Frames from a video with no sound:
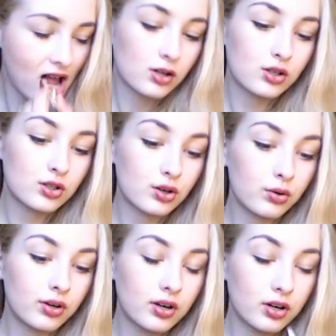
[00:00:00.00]
So
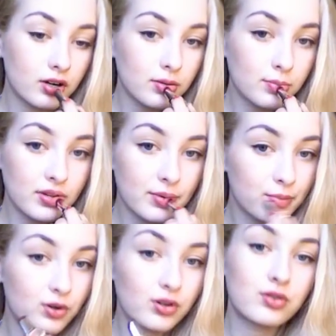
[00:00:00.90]
incredibly
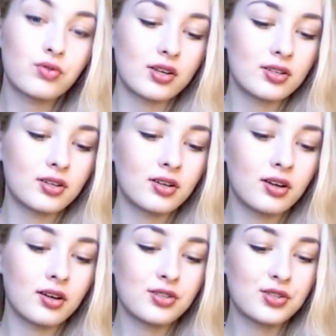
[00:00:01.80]
moisturizing.
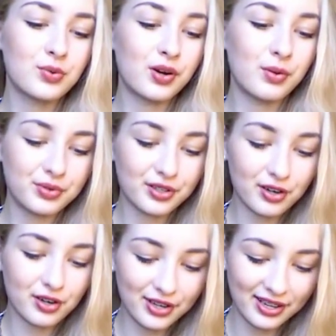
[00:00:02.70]
I just want to put it
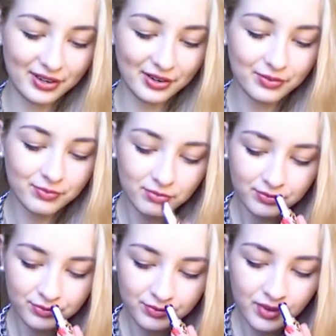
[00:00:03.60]
on and on.
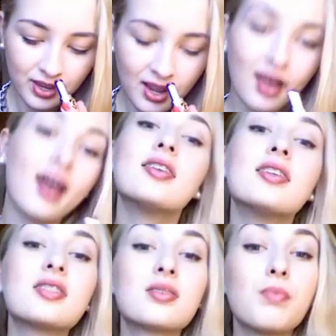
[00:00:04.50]
And
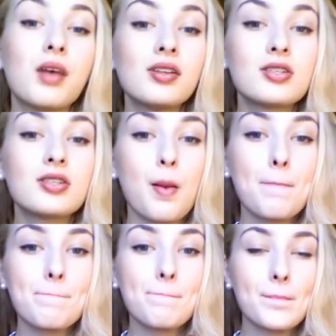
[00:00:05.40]
it smells
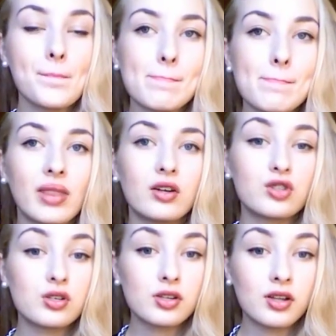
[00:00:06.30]

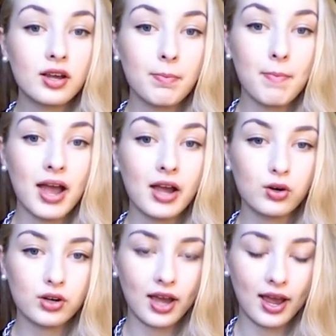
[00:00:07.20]
just like
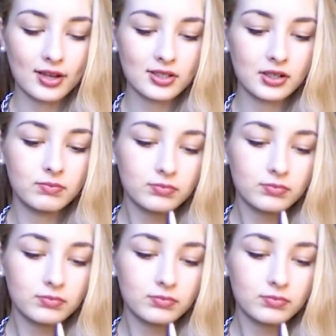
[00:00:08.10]
mango candy.